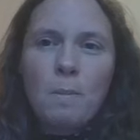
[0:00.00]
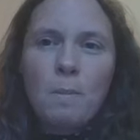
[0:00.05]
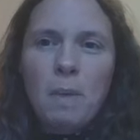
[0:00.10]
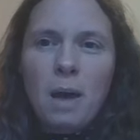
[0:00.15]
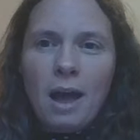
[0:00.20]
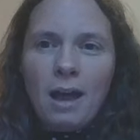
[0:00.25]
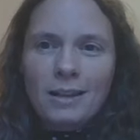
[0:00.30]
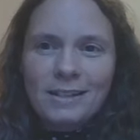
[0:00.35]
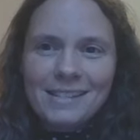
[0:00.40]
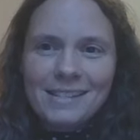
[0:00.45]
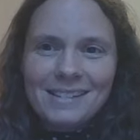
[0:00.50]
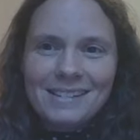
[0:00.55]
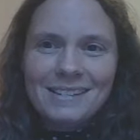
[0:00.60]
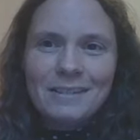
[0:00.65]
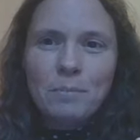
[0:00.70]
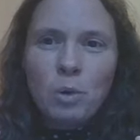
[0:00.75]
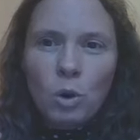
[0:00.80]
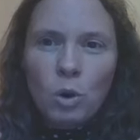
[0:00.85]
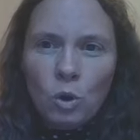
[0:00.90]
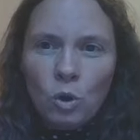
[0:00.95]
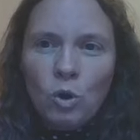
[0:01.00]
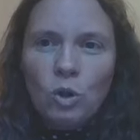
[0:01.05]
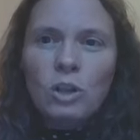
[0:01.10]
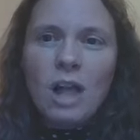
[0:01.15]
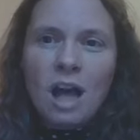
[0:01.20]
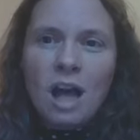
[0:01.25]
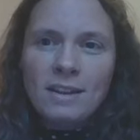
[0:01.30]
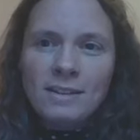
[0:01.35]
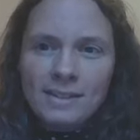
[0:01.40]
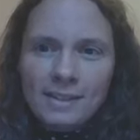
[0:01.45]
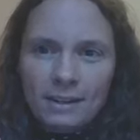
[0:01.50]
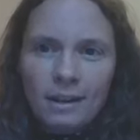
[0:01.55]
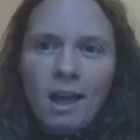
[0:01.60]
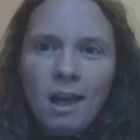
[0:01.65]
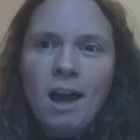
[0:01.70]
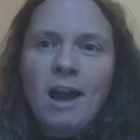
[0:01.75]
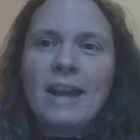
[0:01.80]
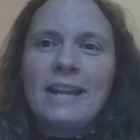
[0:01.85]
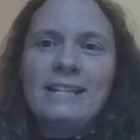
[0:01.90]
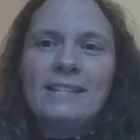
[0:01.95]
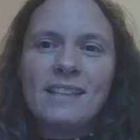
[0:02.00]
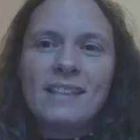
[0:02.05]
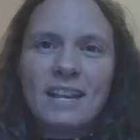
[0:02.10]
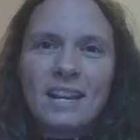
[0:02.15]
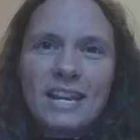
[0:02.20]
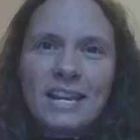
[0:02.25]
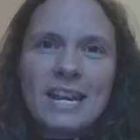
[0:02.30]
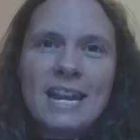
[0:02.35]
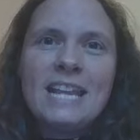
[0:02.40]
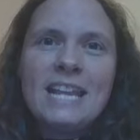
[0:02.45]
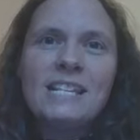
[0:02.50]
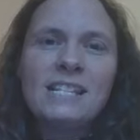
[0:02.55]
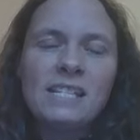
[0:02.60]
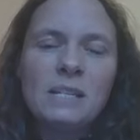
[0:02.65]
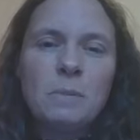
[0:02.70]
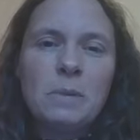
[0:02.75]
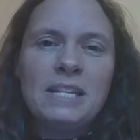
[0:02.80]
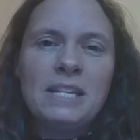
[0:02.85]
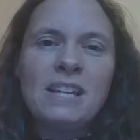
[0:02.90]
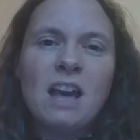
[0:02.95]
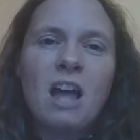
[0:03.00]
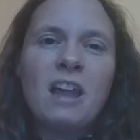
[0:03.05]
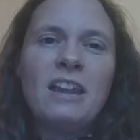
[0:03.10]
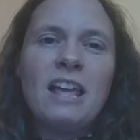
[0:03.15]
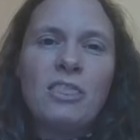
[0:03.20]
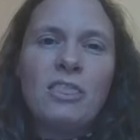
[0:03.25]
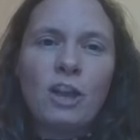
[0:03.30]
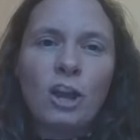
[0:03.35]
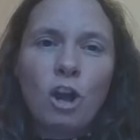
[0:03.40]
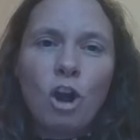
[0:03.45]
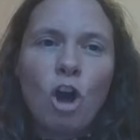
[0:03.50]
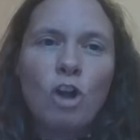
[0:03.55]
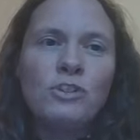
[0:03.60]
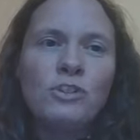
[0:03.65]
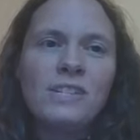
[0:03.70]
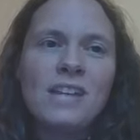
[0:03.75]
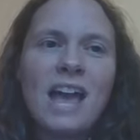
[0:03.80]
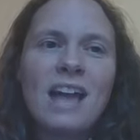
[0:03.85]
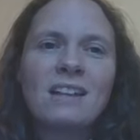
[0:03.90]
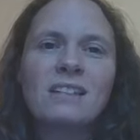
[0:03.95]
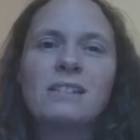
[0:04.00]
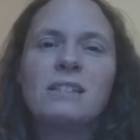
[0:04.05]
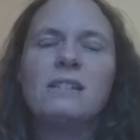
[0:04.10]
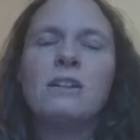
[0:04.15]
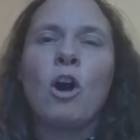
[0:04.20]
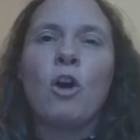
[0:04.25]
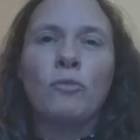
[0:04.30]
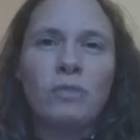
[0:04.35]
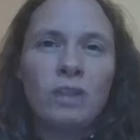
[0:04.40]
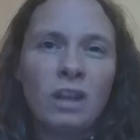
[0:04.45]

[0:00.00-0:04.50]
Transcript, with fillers: but Paul underlines that it needs to be done in the context of